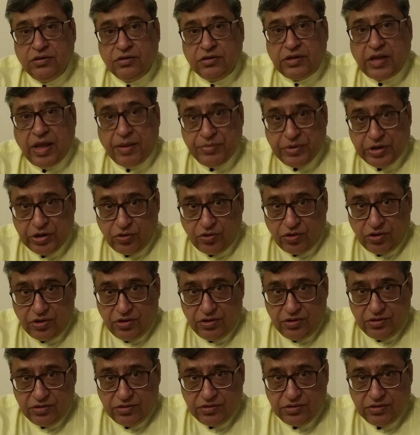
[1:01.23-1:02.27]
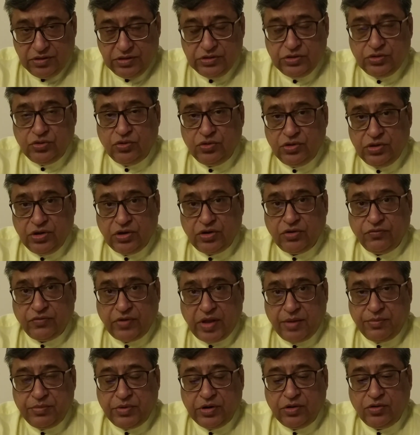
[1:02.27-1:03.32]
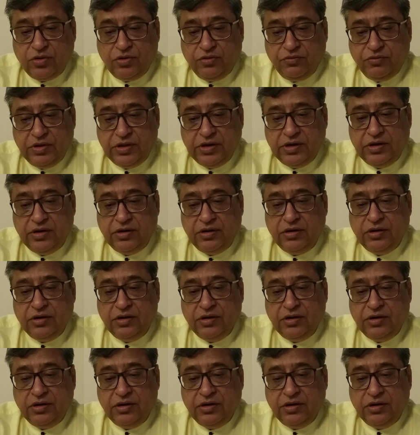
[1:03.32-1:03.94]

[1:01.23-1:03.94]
Capricorn, the zodiac of Capricorn, wherein